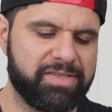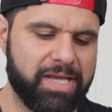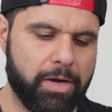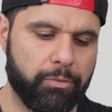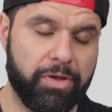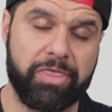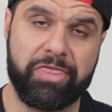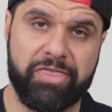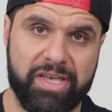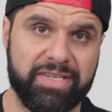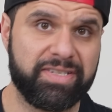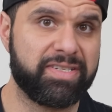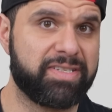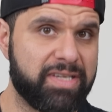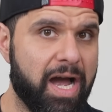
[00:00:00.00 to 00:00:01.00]
is that with
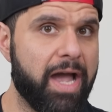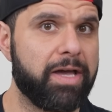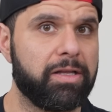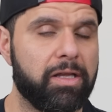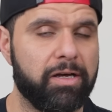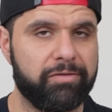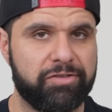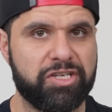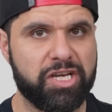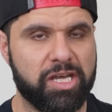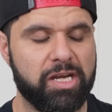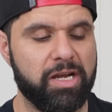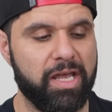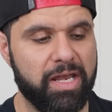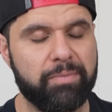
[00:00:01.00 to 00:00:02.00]
this style of
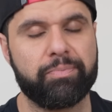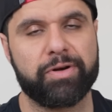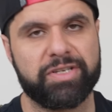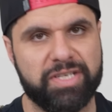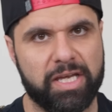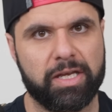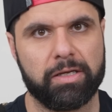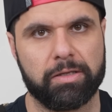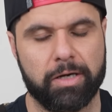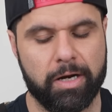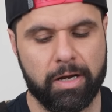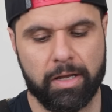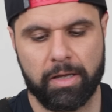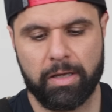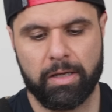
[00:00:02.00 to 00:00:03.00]
chicken in particular,
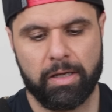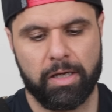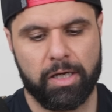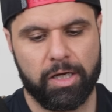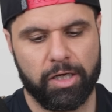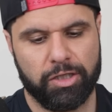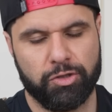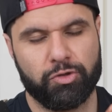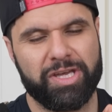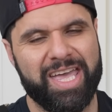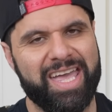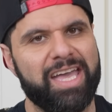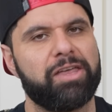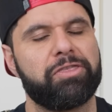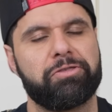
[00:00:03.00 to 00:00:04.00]
you
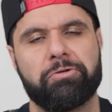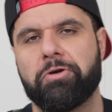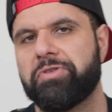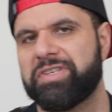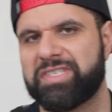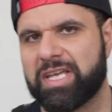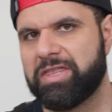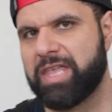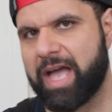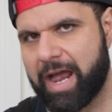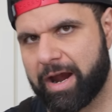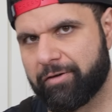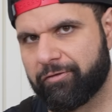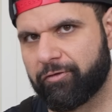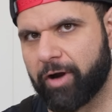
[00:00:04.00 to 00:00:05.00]
can't throw this in the
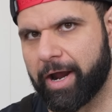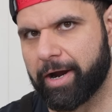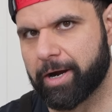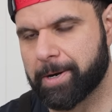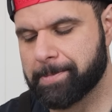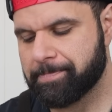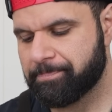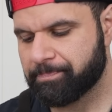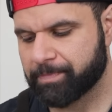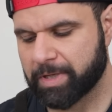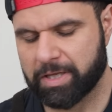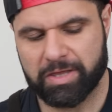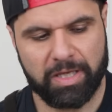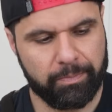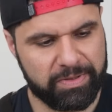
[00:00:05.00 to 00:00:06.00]
air fryer.
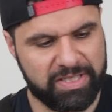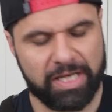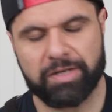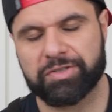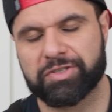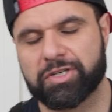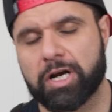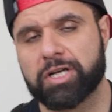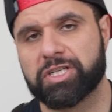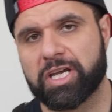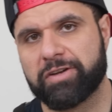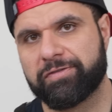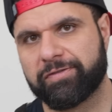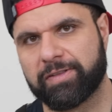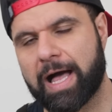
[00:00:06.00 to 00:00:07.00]
The potato starch
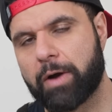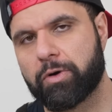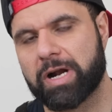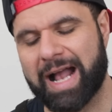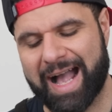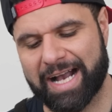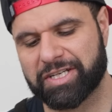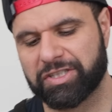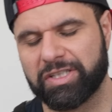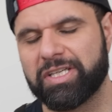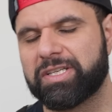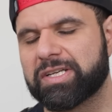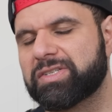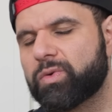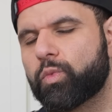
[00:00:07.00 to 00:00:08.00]
and flour actually
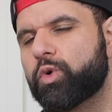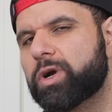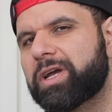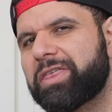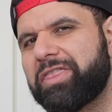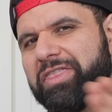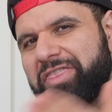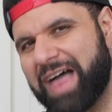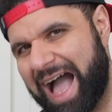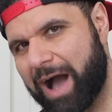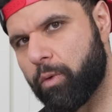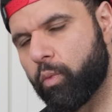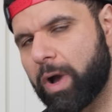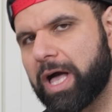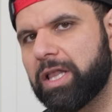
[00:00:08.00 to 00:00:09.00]
doesn't work
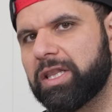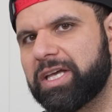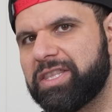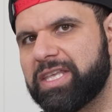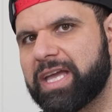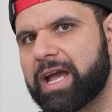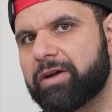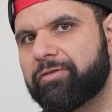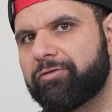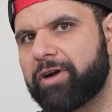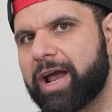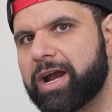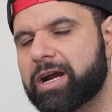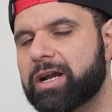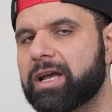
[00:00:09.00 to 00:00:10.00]
that well in the air
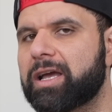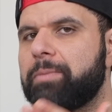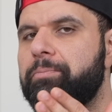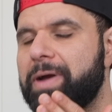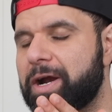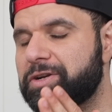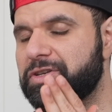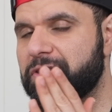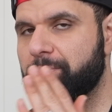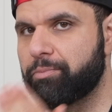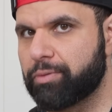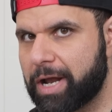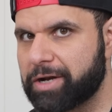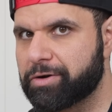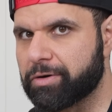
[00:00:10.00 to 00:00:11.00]
fryer compared to the
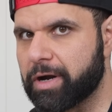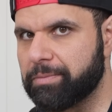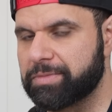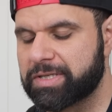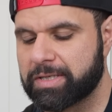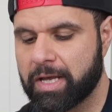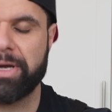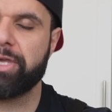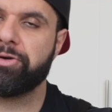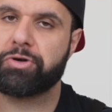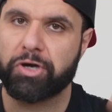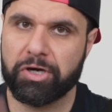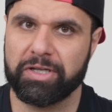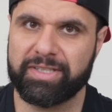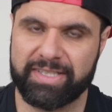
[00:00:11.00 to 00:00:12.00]
breadcrumbs, but you
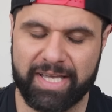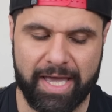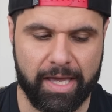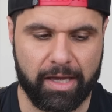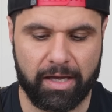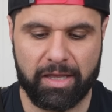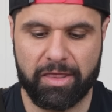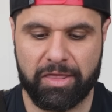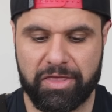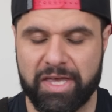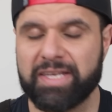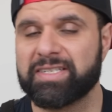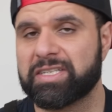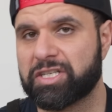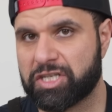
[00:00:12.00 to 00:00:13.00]
could take
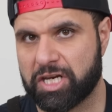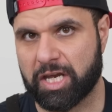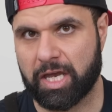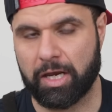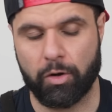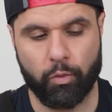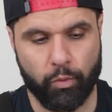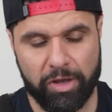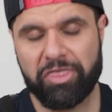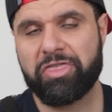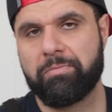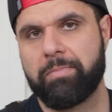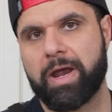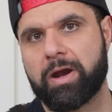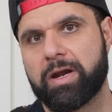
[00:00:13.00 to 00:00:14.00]
this chicken with
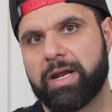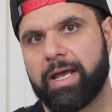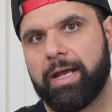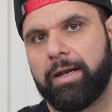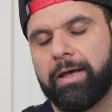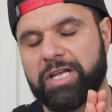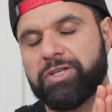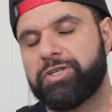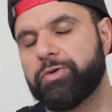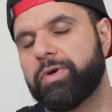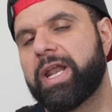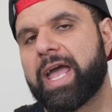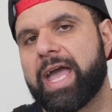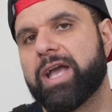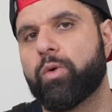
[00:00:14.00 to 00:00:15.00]
the marinade and do
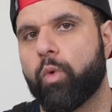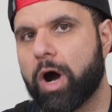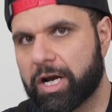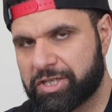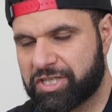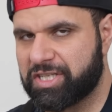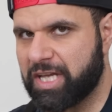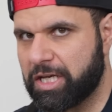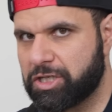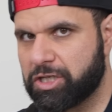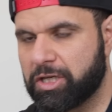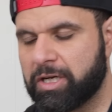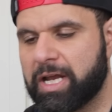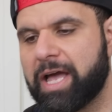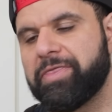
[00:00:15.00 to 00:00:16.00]
an egg wash
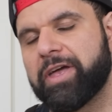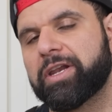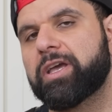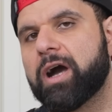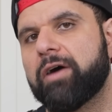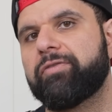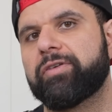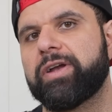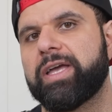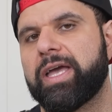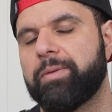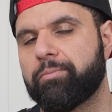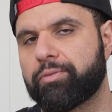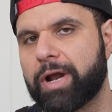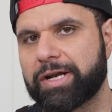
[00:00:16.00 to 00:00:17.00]
station and then cover it
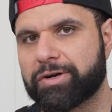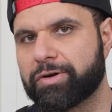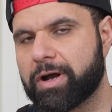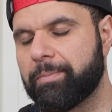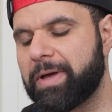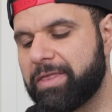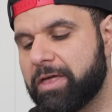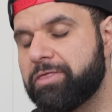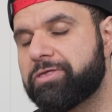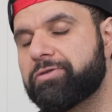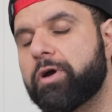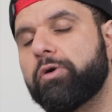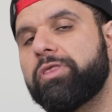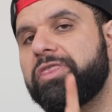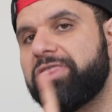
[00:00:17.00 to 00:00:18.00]
in breadcrumb and then throw